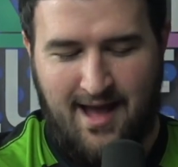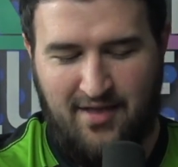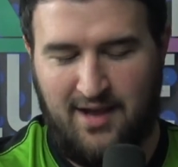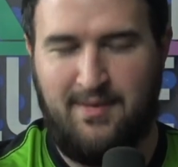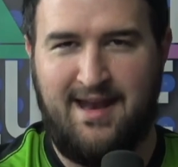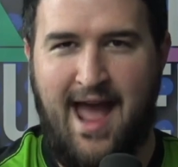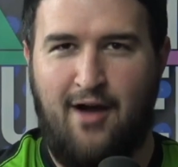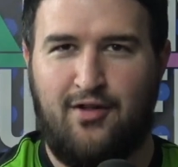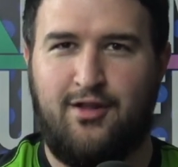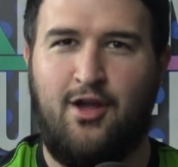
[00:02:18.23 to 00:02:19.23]
I think it'd be
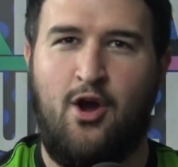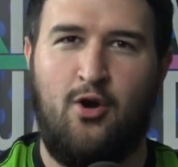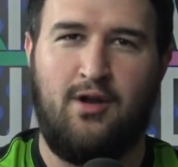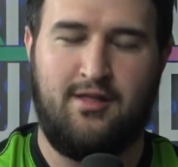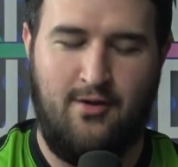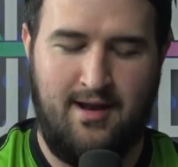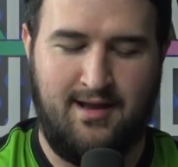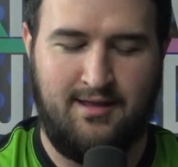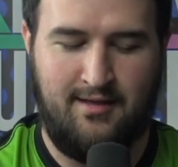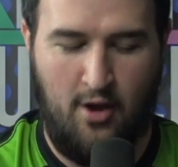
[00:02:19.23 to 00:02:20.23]
now. So let's go ahead and
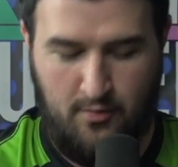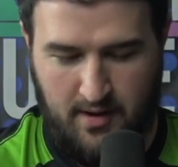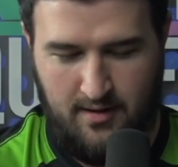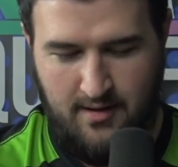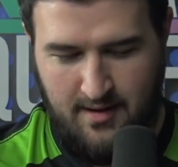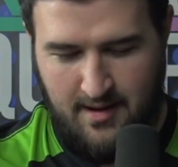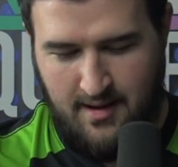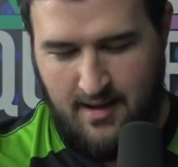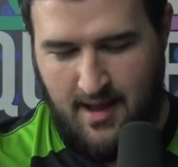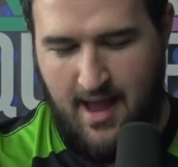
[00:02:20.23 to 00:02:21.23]
get this open.
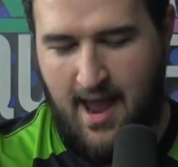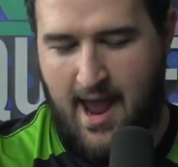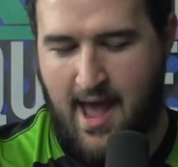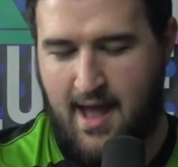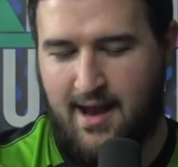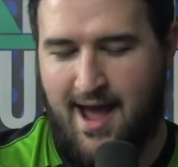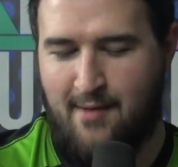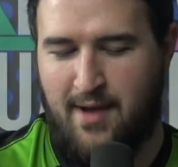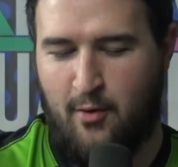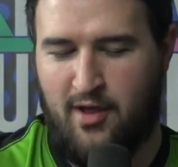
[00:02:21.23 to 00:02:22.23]
And
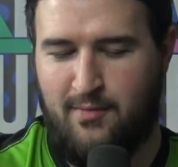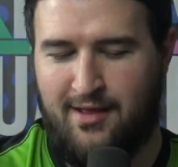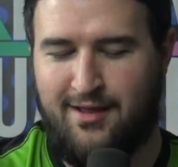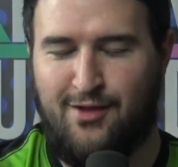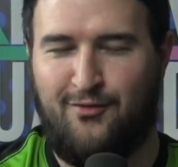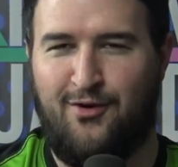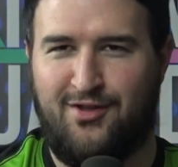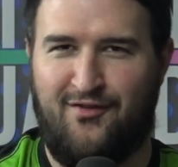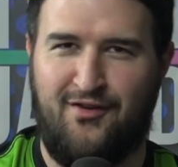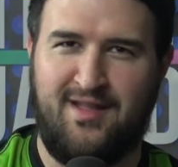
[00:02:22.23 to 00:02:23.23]
bear with me, this is of
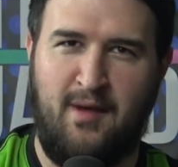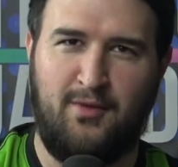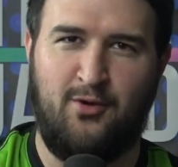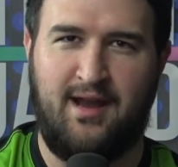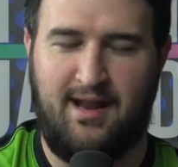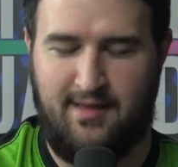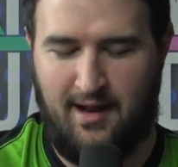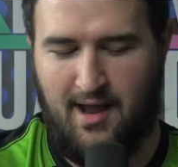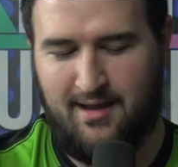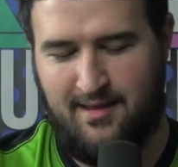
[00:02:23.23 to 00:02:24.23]
course the first time I'm doing
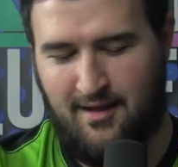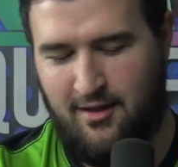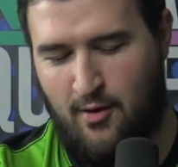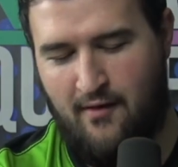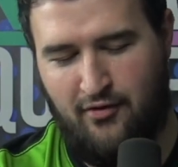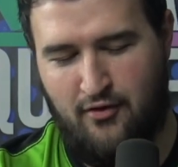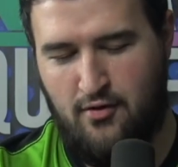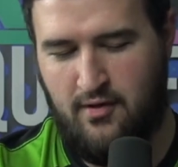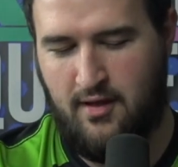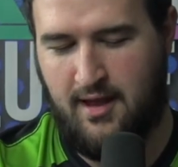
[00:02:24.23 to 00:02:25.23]
anything like this, so I've
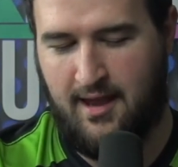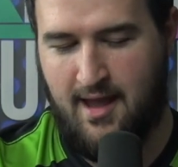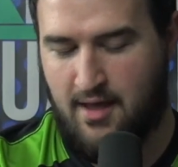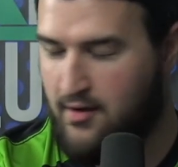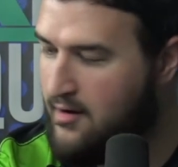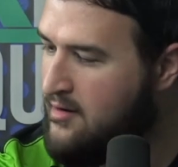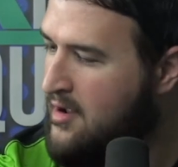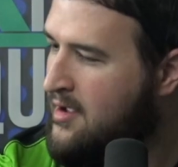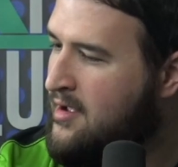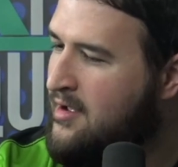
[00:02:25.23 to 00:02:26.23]
thrown this together.
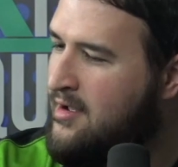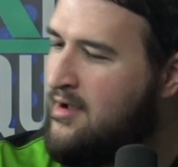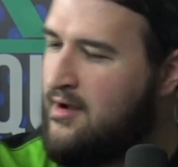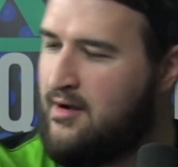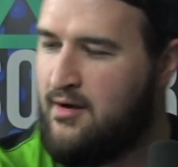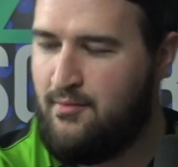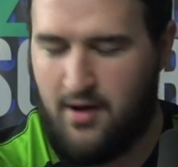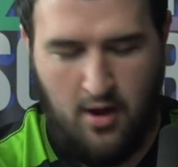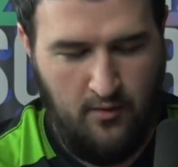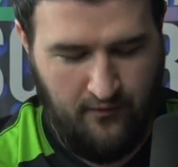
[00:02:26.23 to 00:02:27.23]

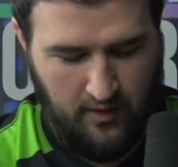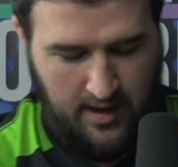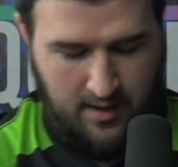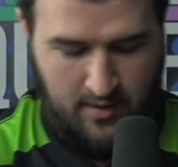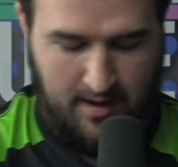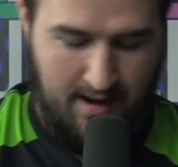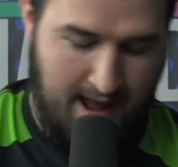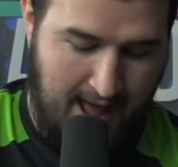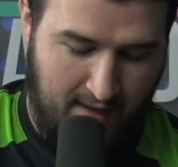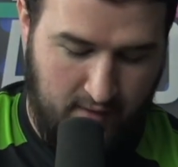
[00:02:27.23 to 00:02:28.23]
But hopefully we can
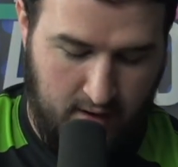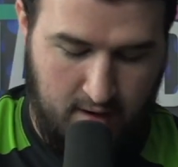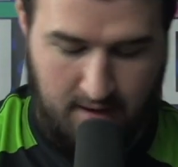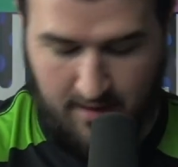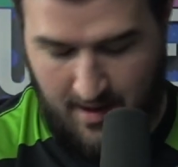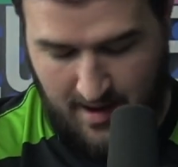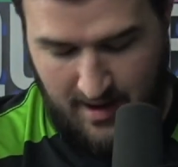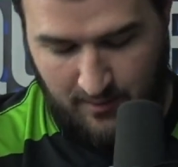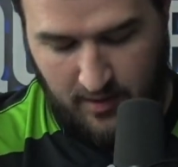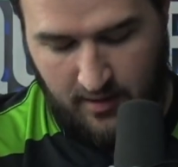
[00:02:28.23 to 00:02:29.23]
have a good time.